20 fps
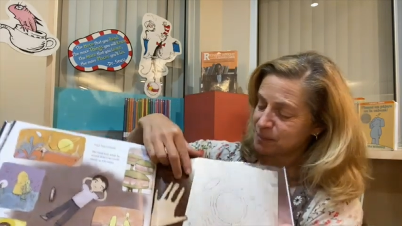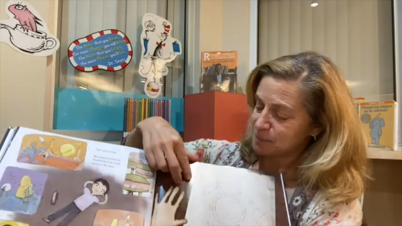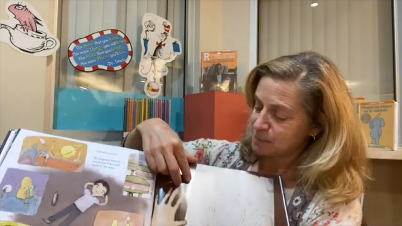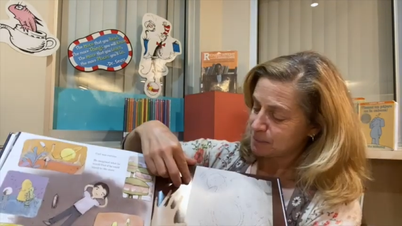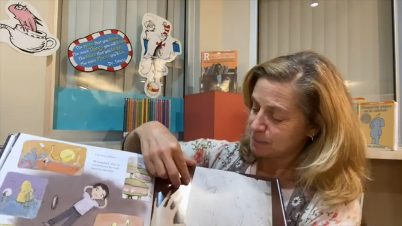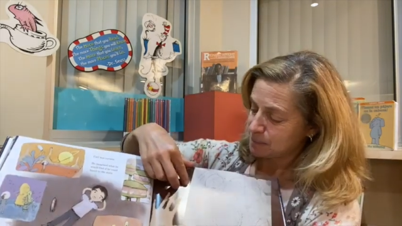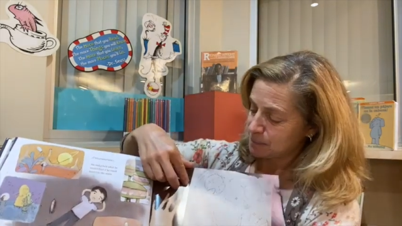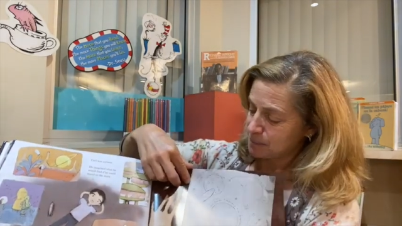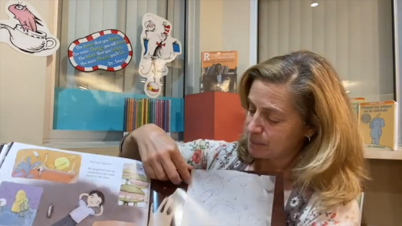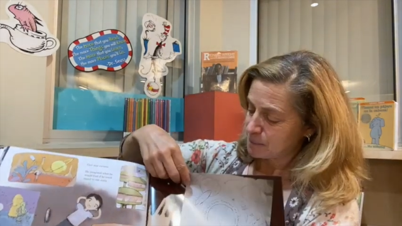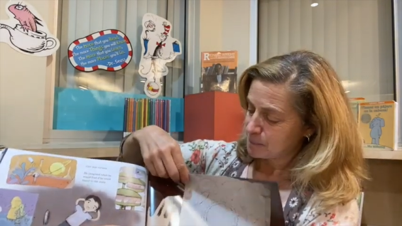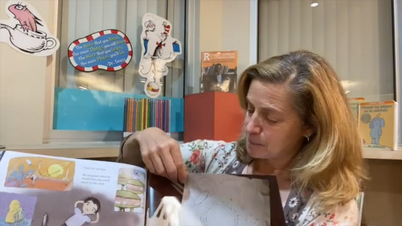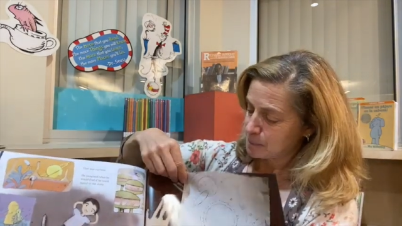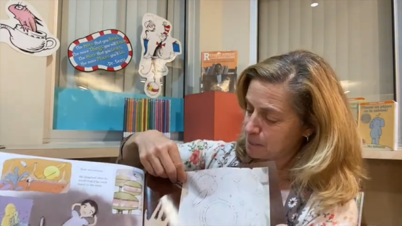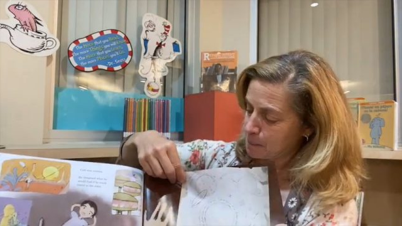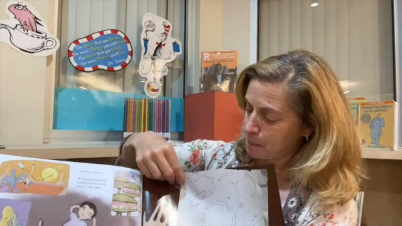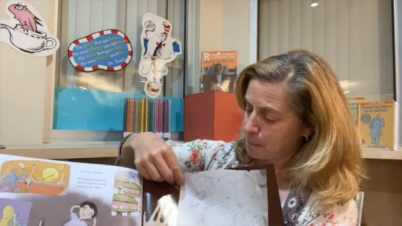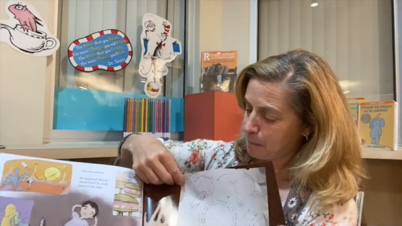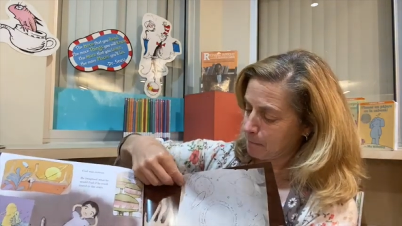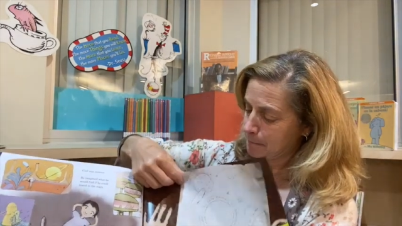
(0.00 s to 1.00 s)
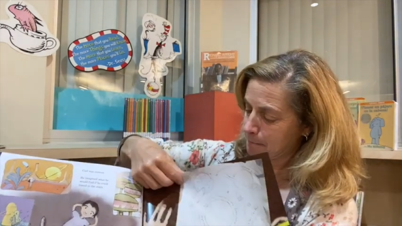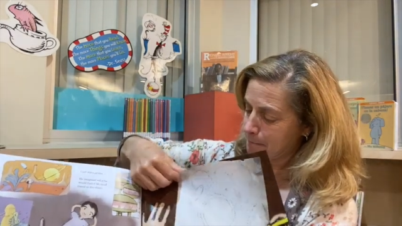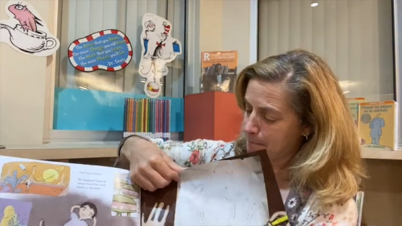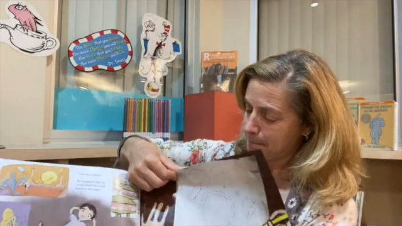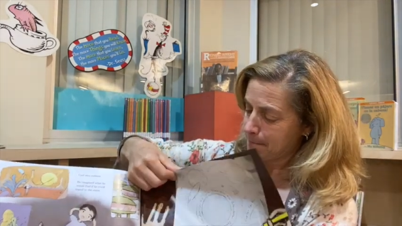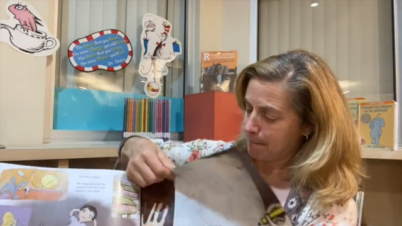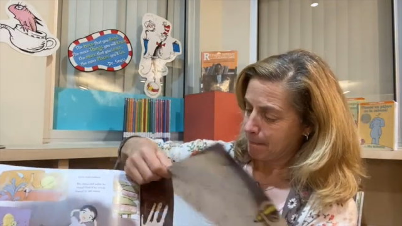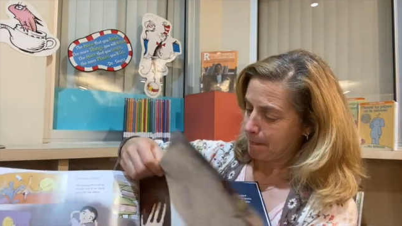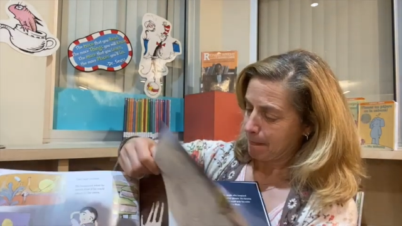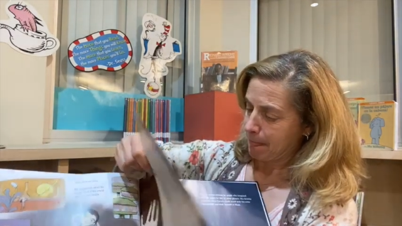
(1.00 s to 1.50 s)

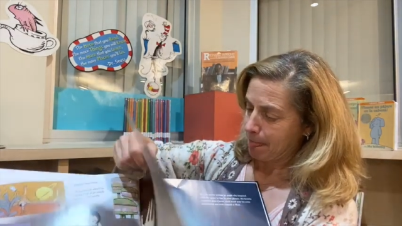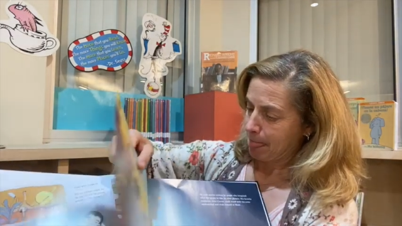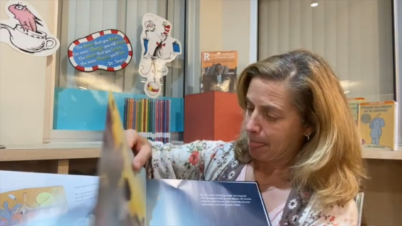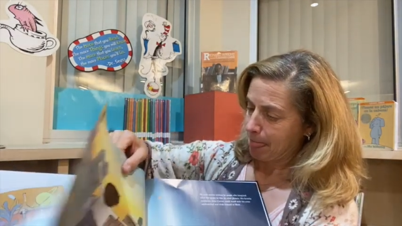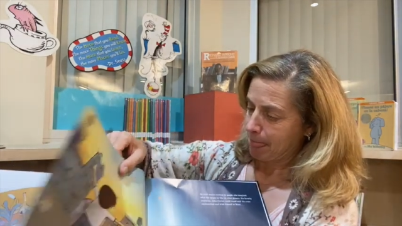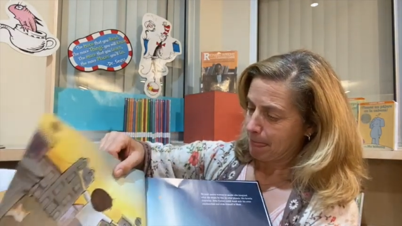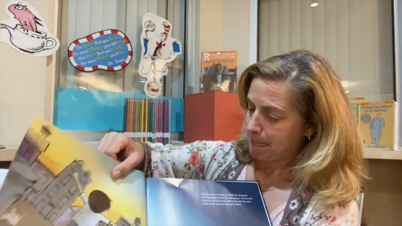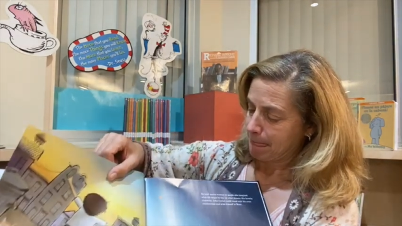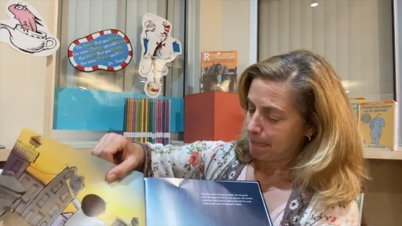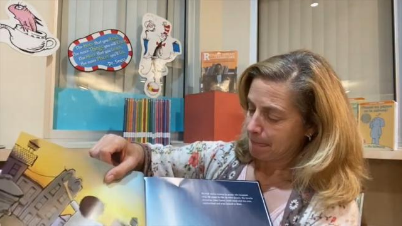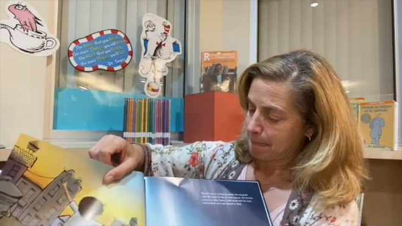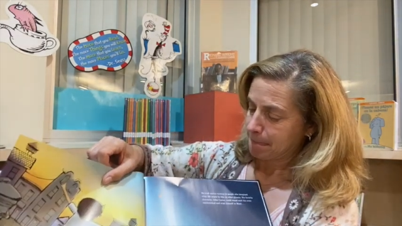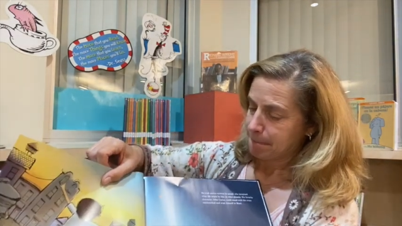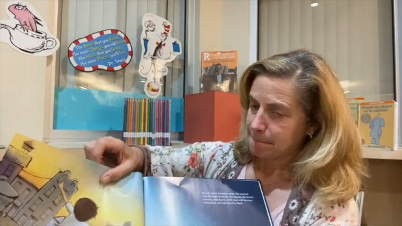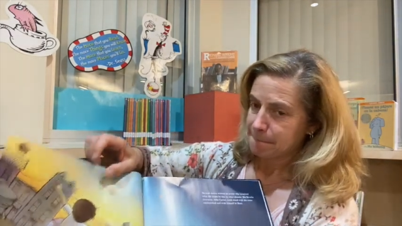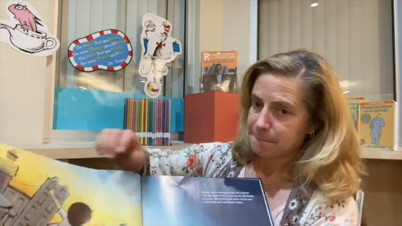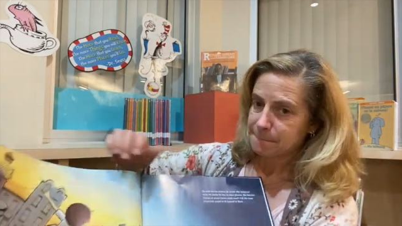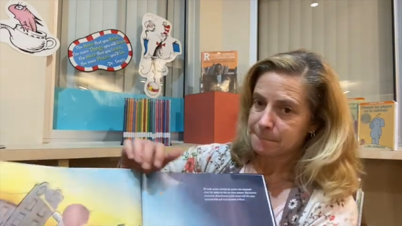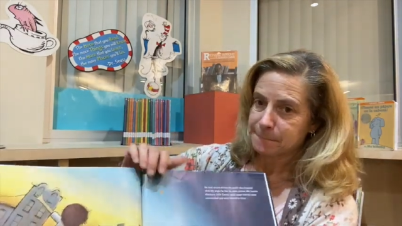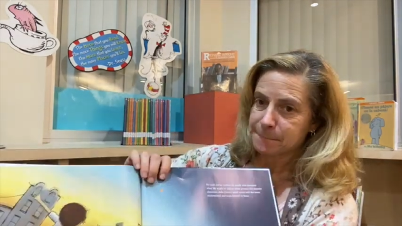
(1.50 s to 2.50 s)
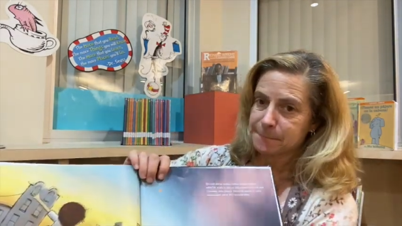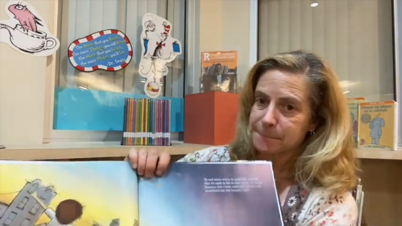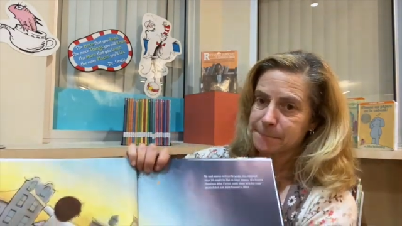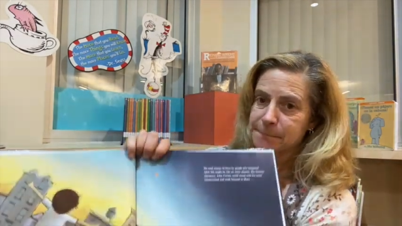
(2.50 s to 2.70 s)
Nothing is said.